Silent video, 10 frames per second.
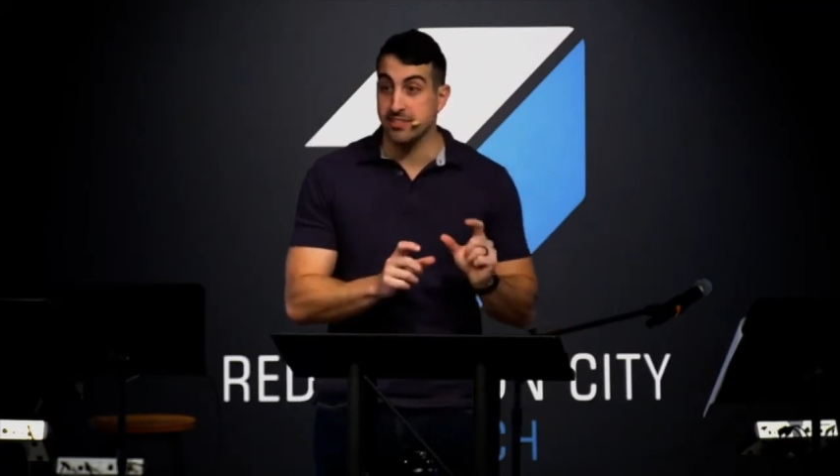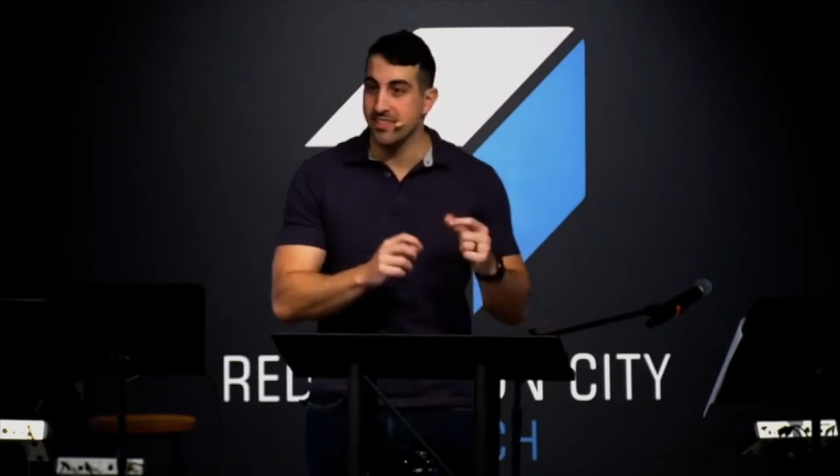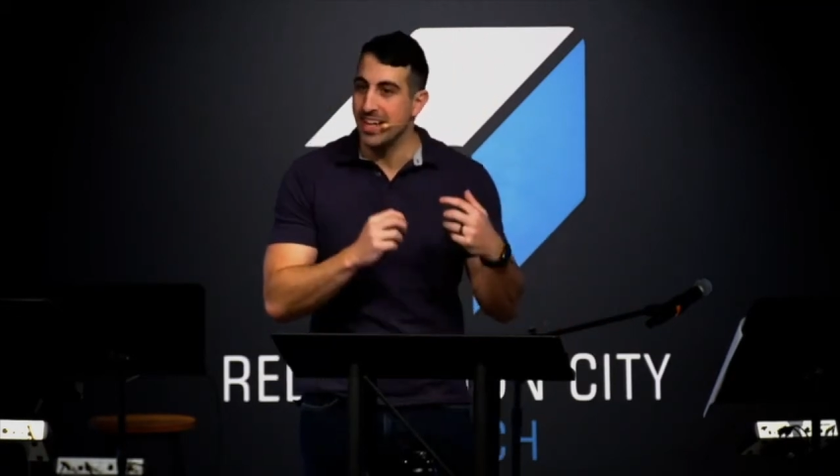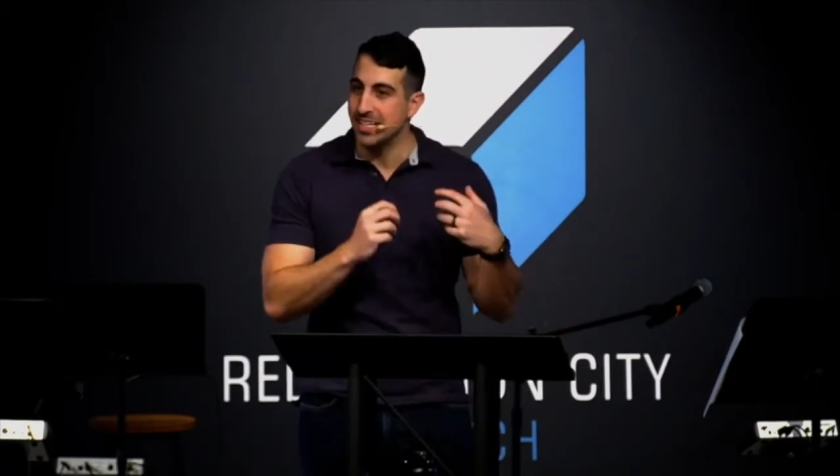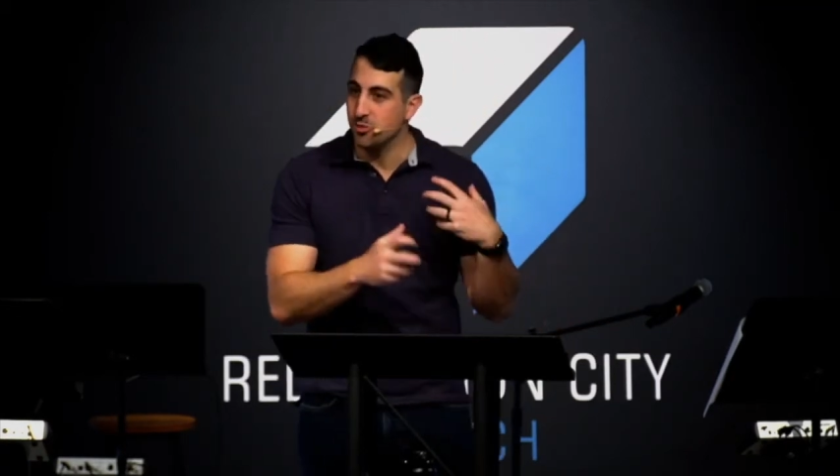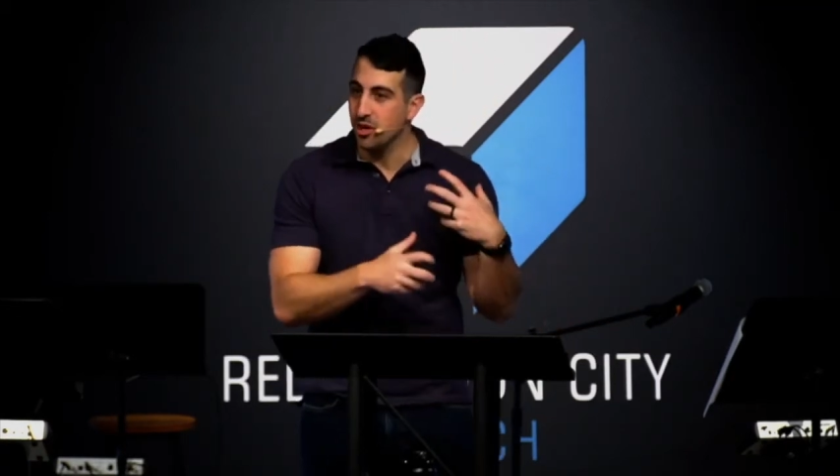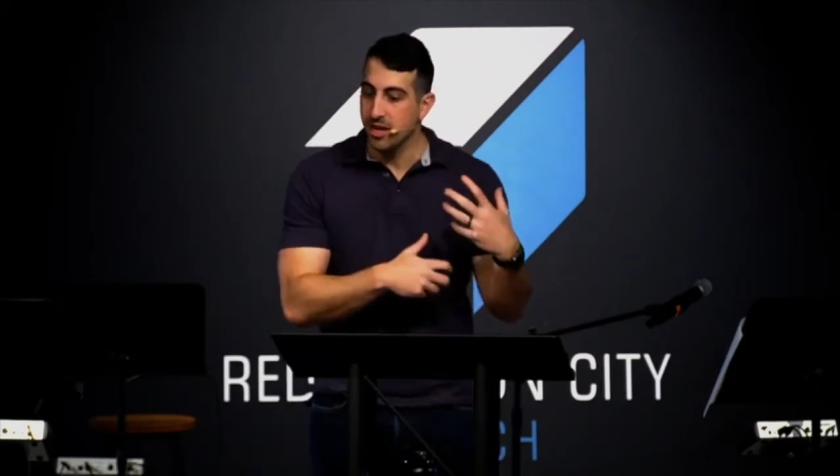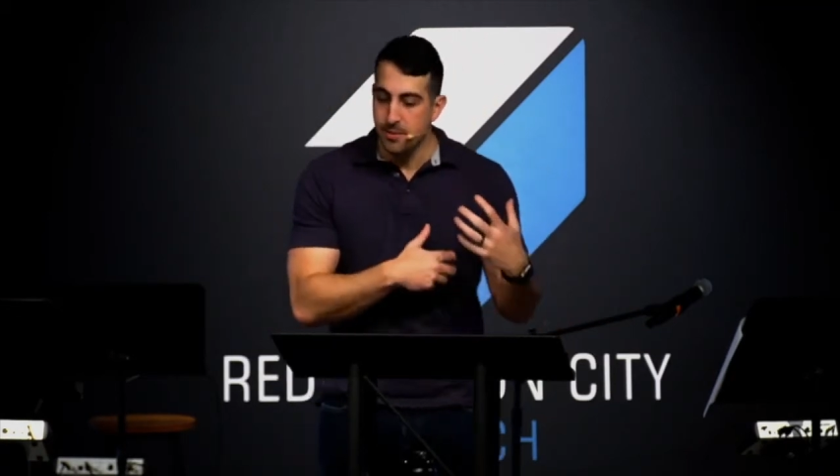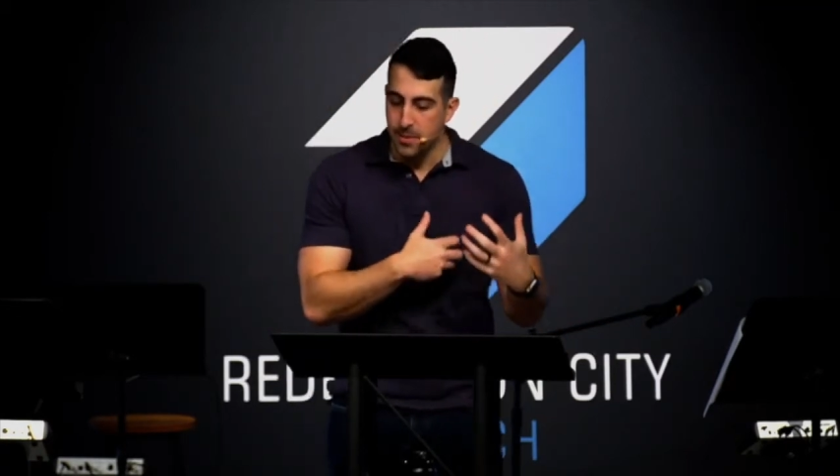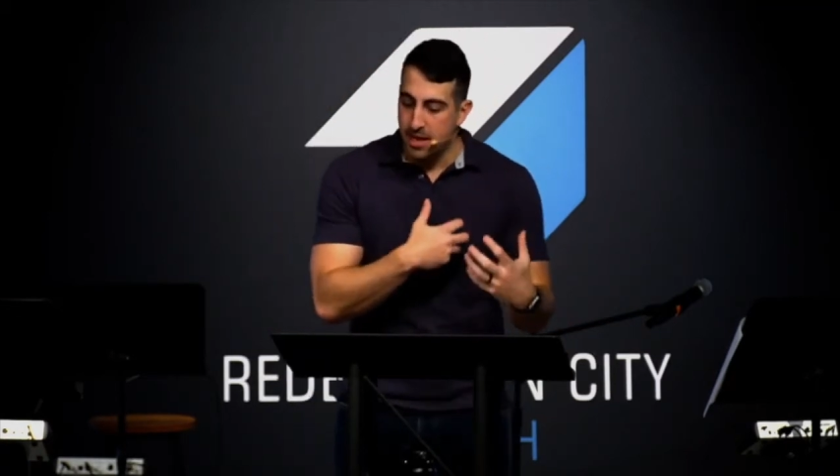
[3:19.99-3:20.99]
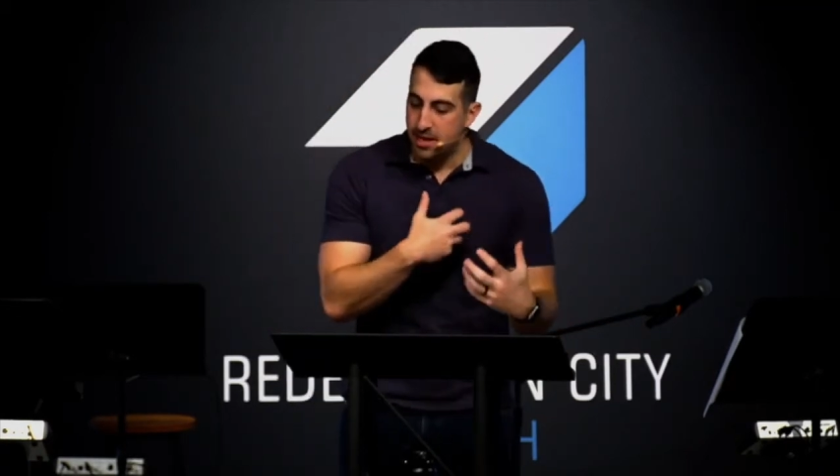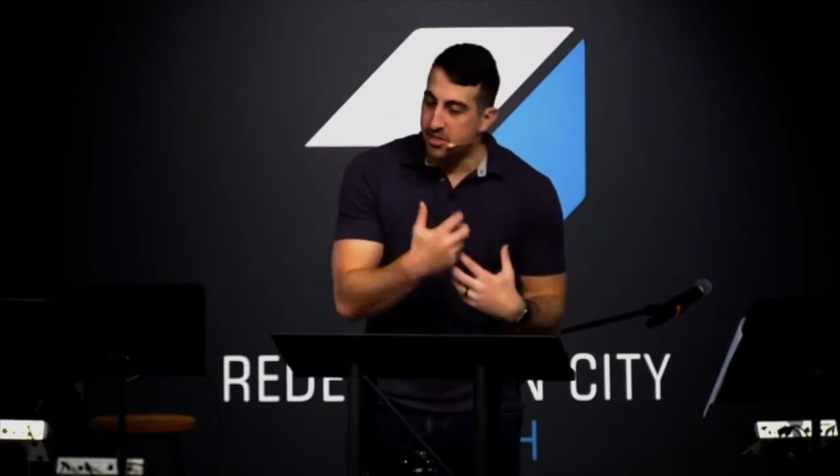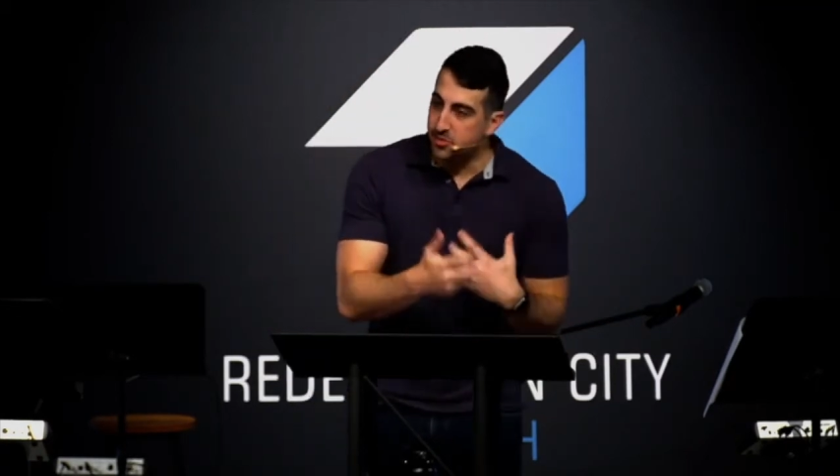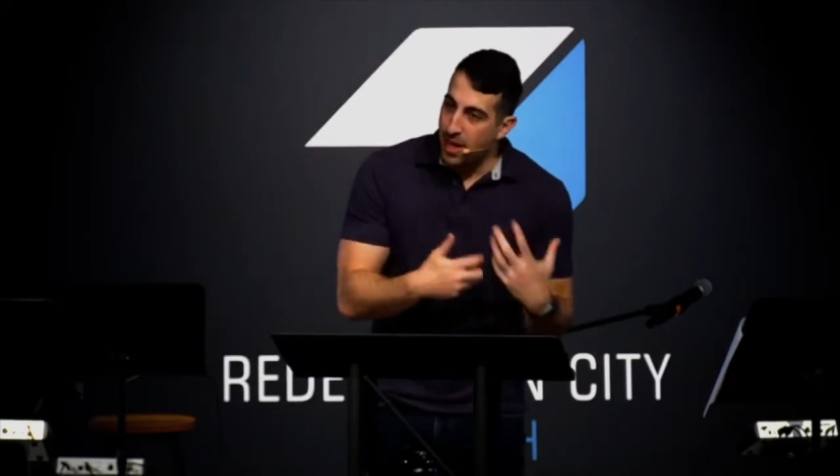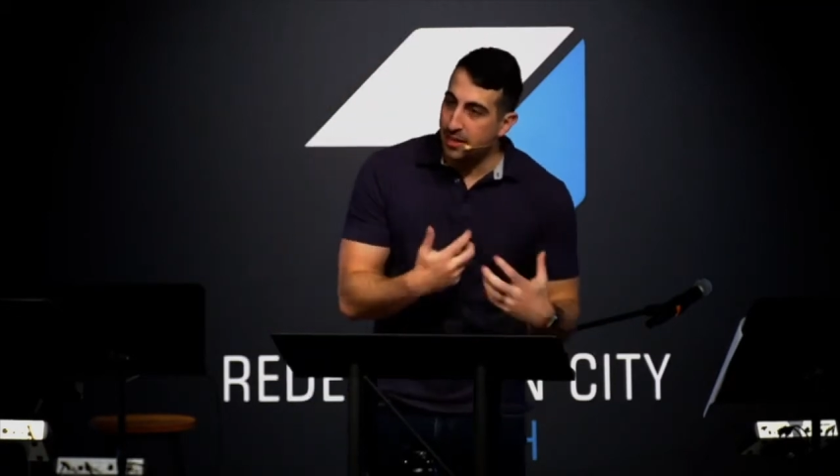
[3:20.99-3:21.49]
And that's why this
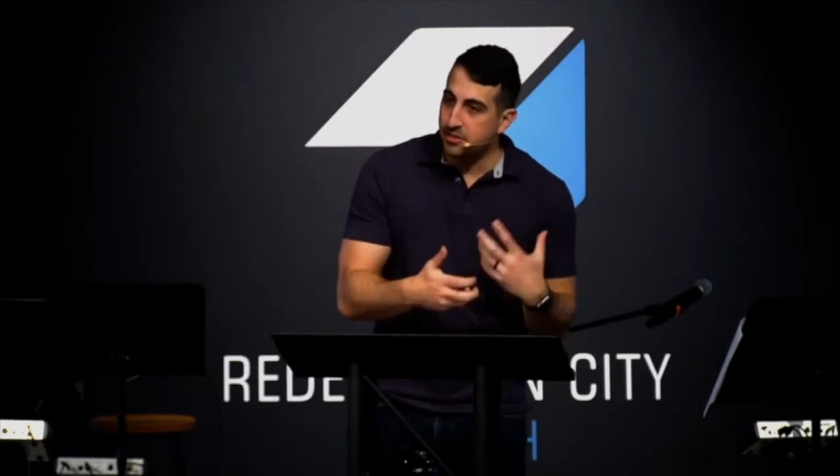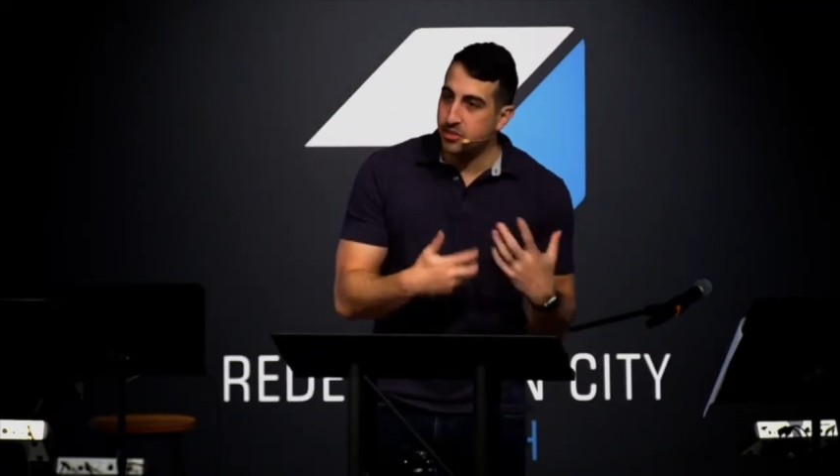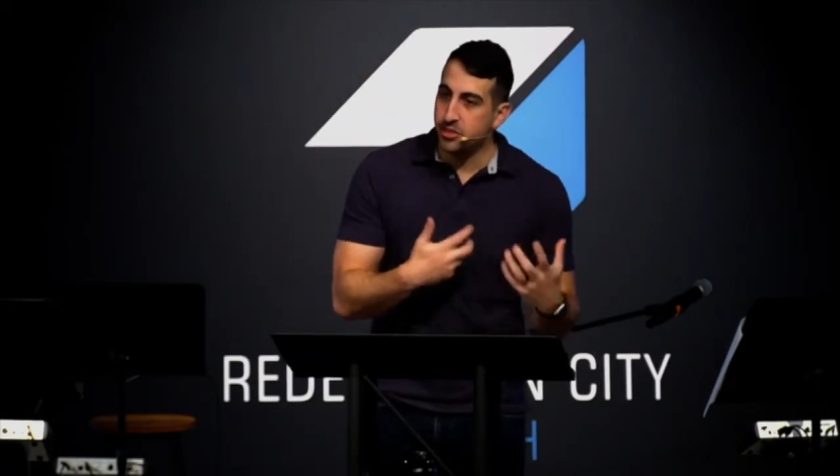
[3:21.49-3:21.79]
passage